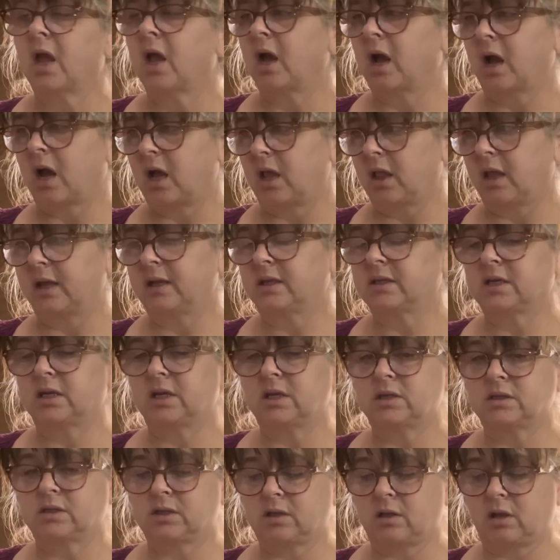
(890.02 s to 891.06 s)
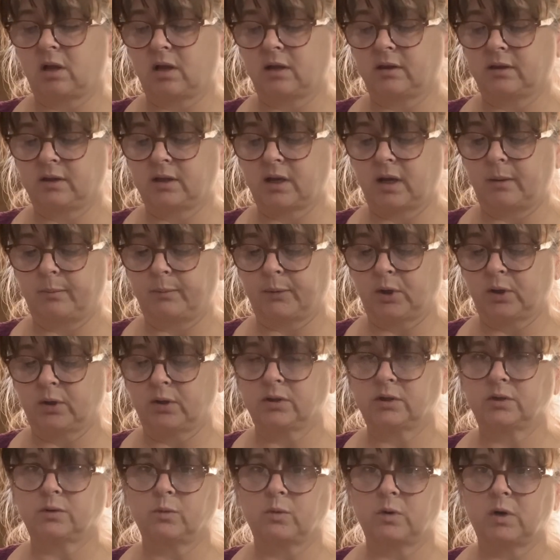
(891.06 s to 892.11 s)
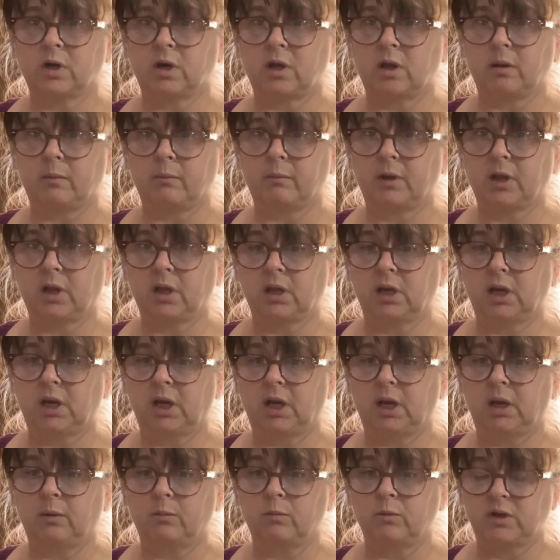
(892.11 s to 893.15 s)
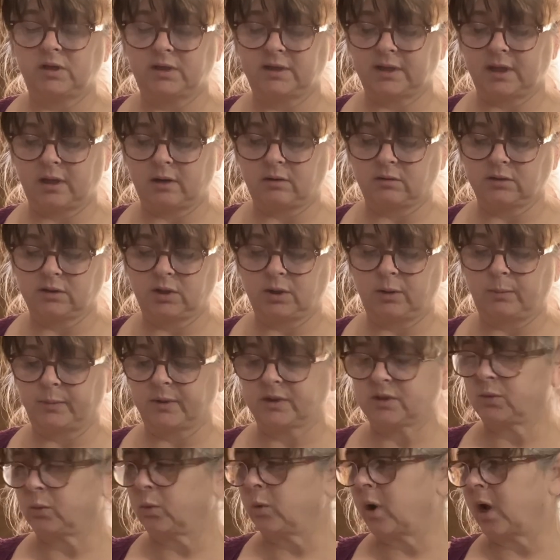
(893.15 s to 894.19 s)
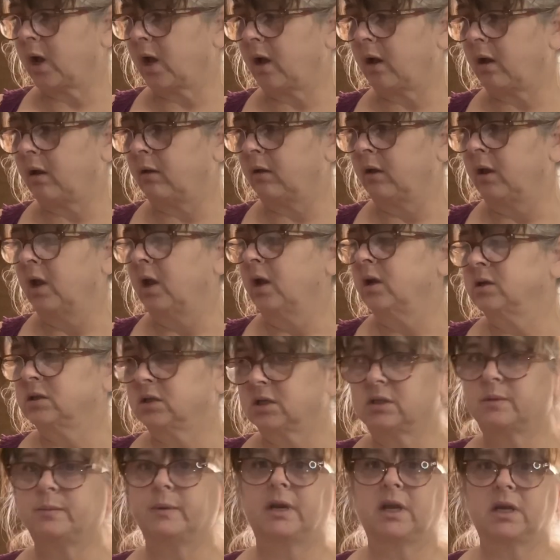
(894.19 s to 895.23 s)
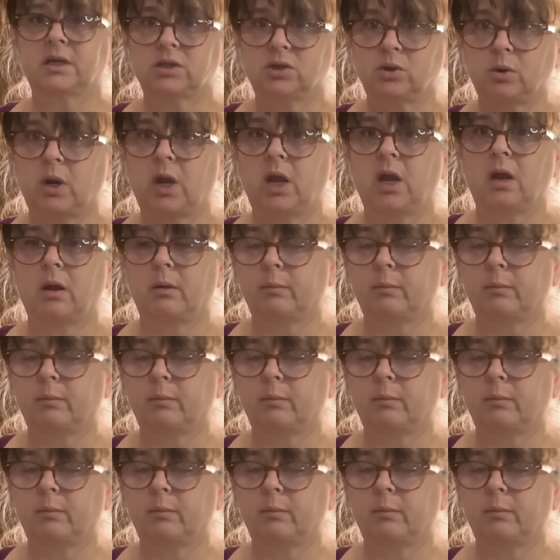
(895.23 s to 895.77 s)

I like to use cloth diapers when I'm cleaning with saddle soap as well, just because you can